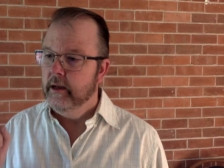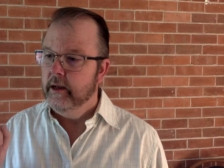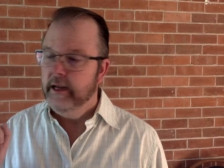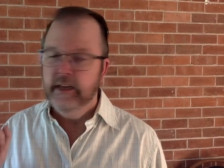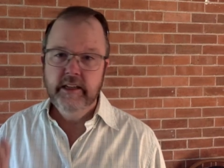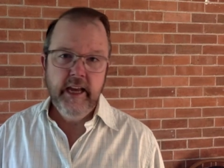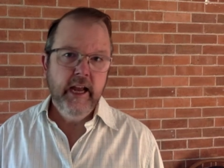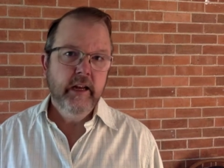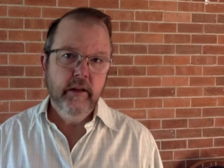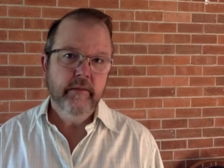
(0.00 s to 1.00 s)
His
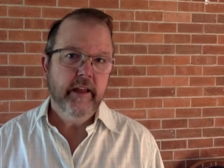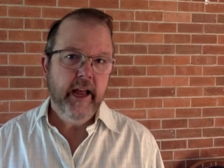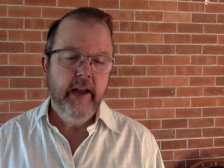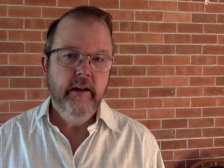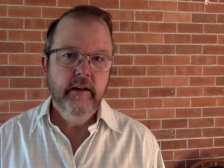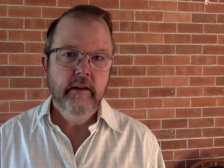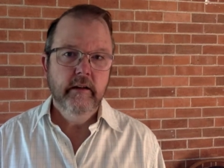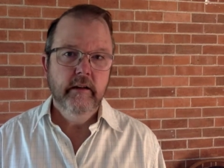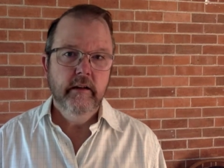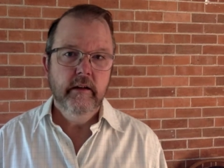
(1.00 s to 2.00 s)
kingdom then
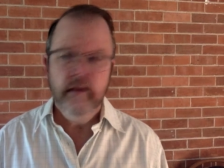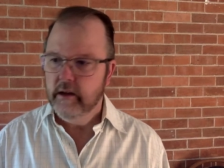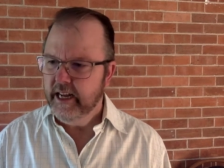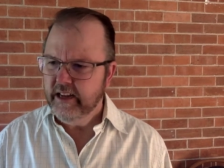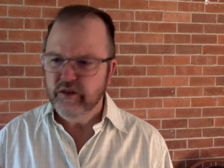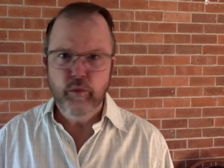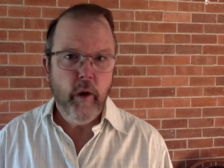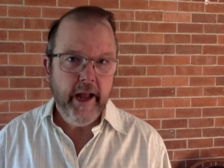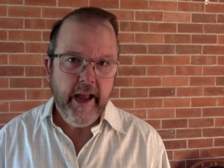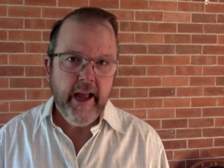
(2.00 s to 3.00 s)
is
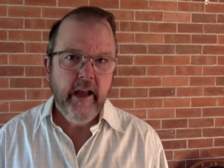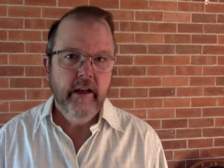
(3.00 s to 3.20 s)
where?